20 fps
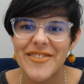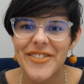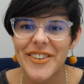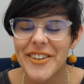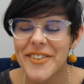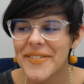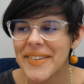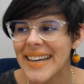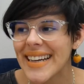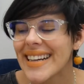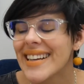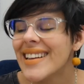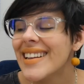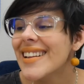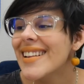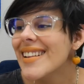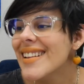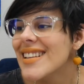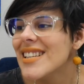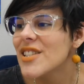filming
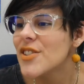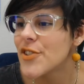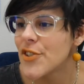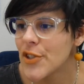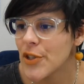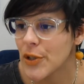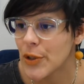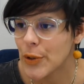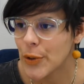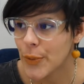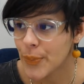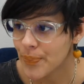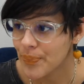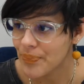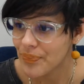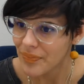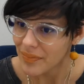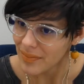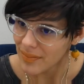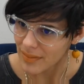to
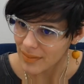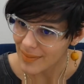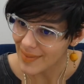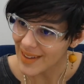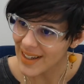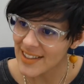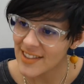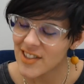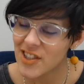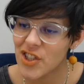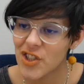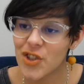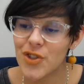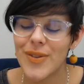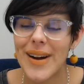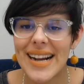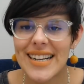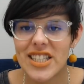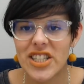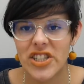
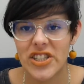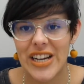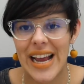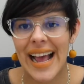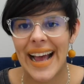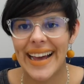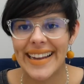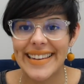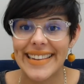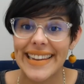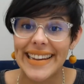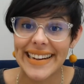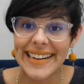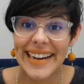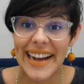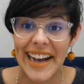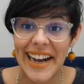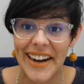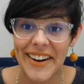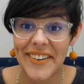stretch and lay
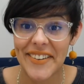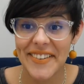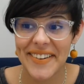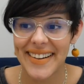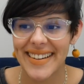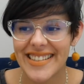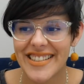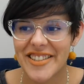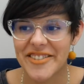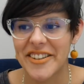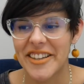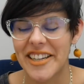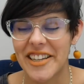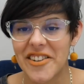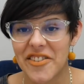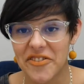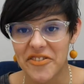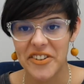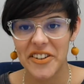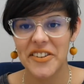down so I
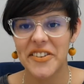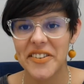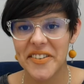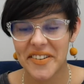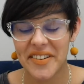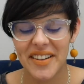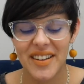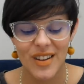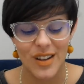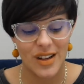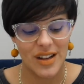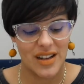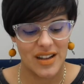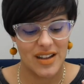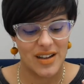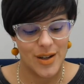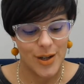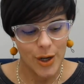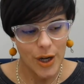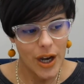can feel
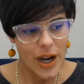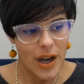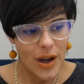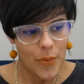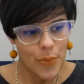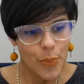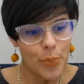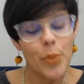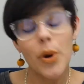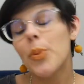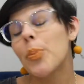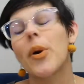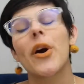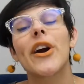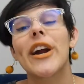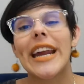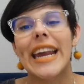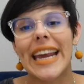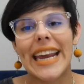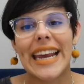more
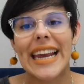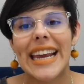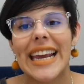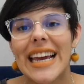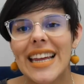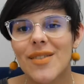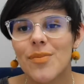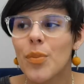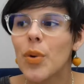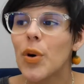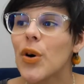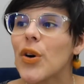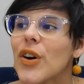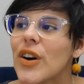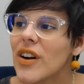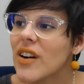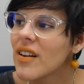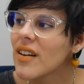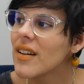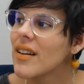perky and
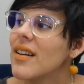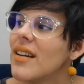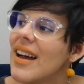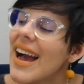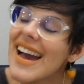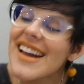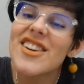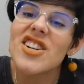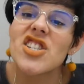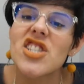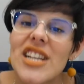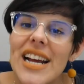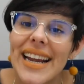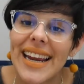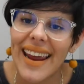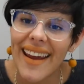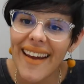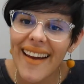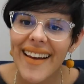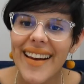more
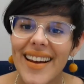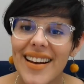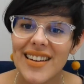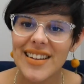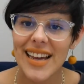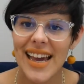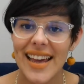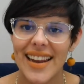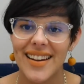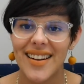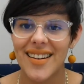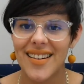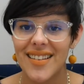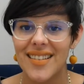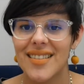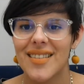energetic, and